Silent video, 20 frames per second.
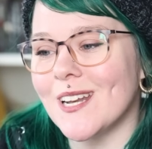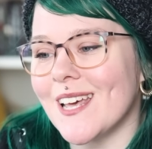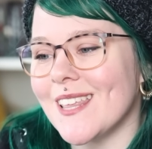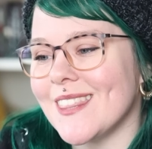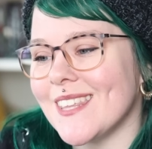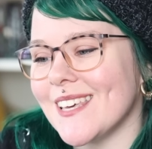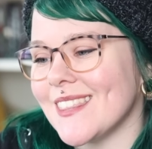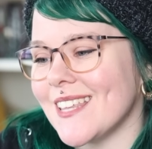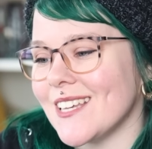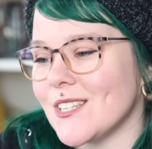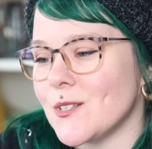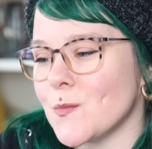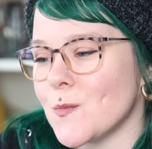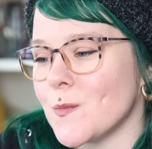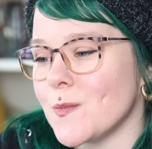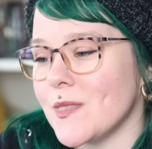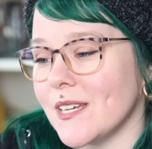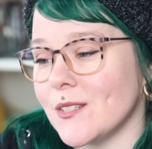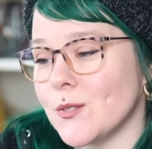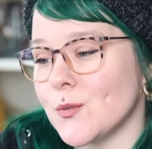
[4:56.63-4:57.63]
and I think
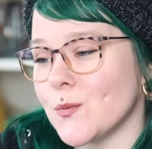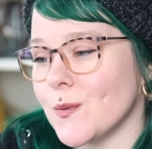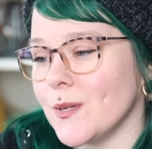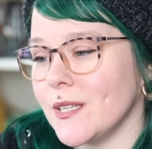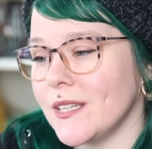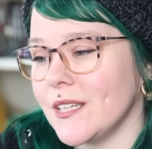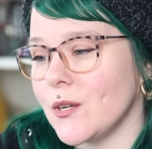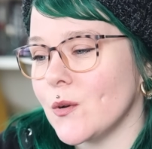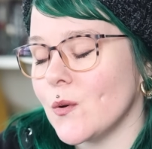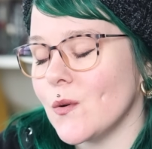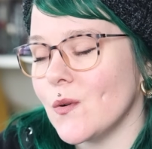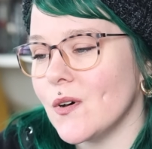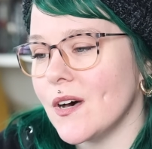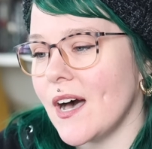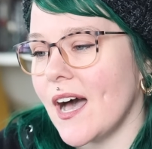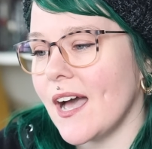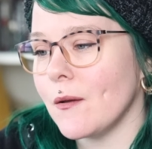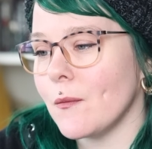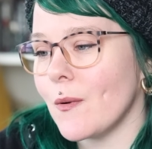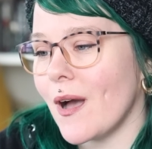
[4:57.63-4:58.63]
that's really
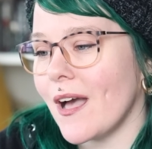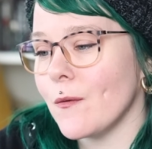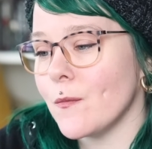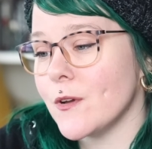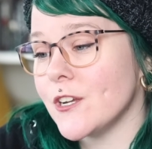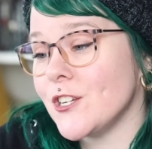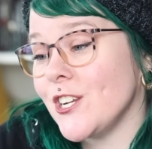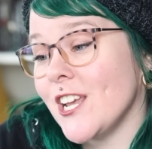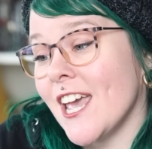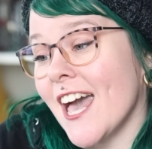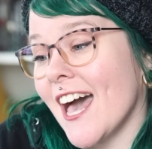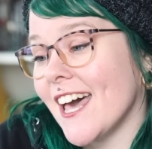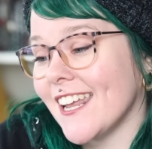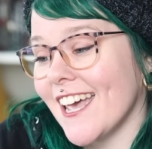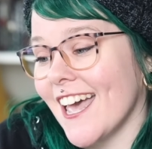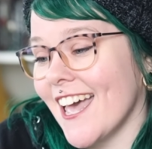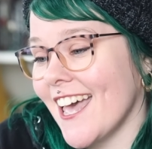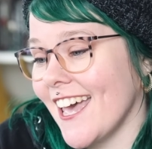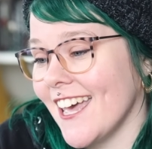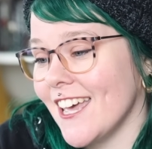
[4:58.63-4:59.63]
cool. I wish he had
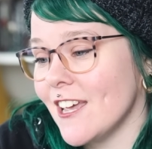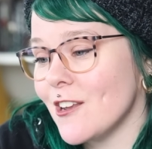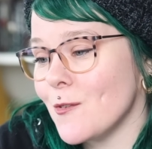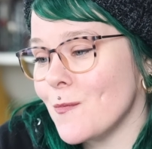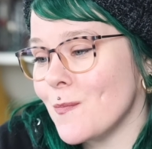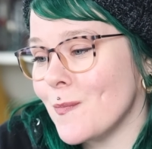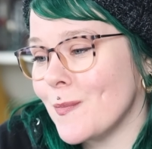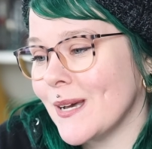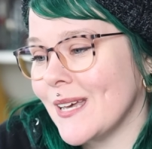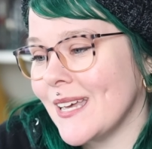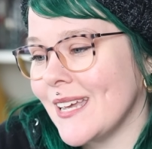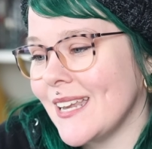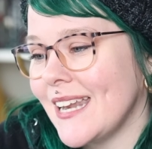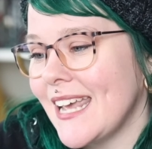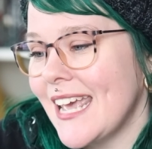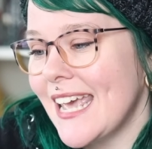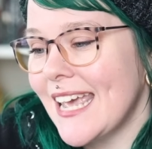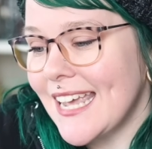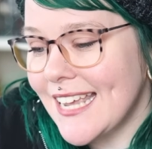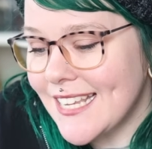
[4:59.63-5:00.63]
a head, but
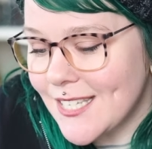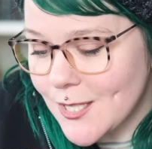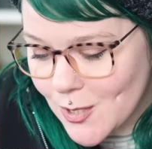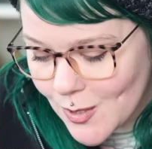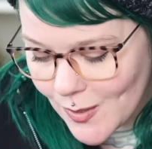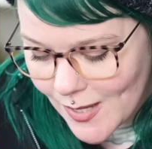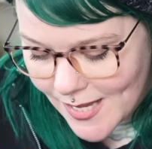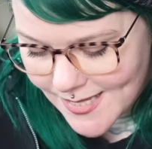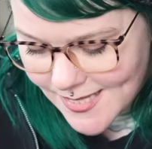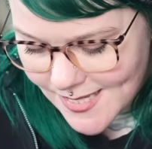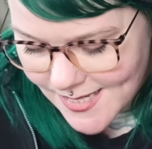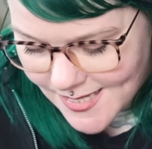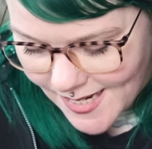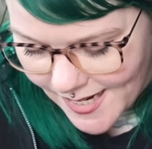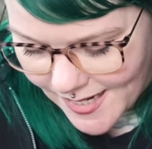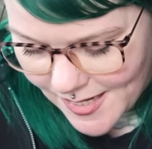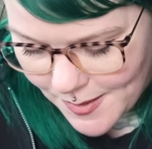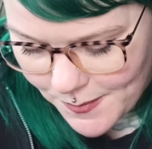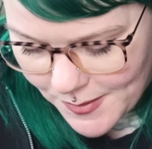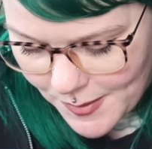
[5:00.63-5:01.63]
he still has a
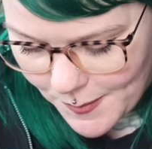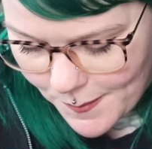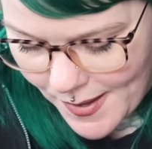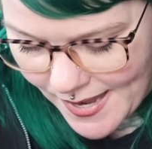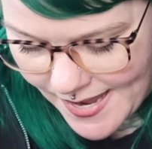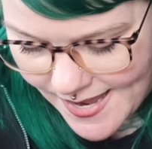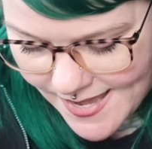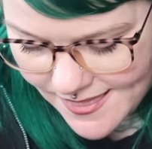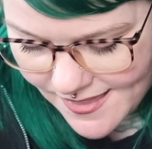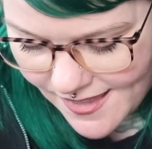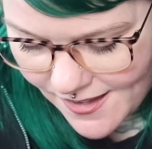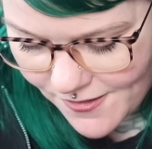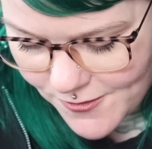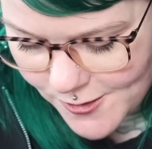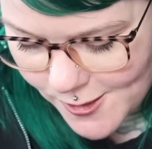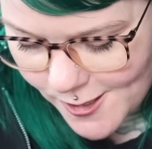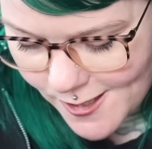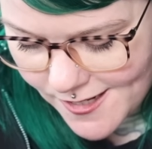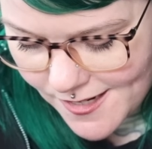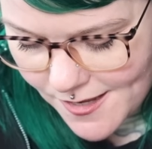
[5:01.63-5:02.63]
tiny bit of paint
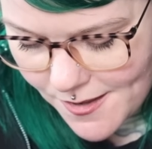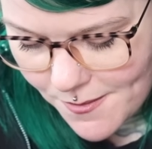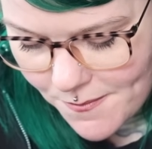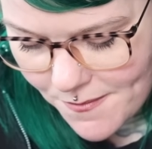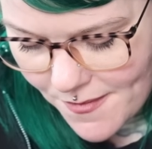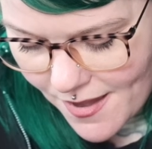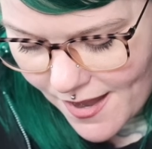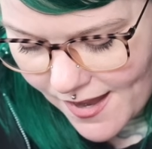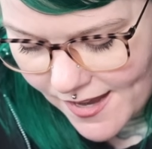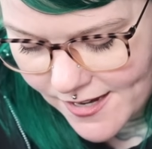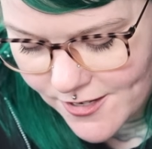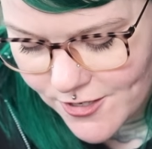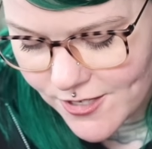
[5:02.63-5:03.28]
left on him. I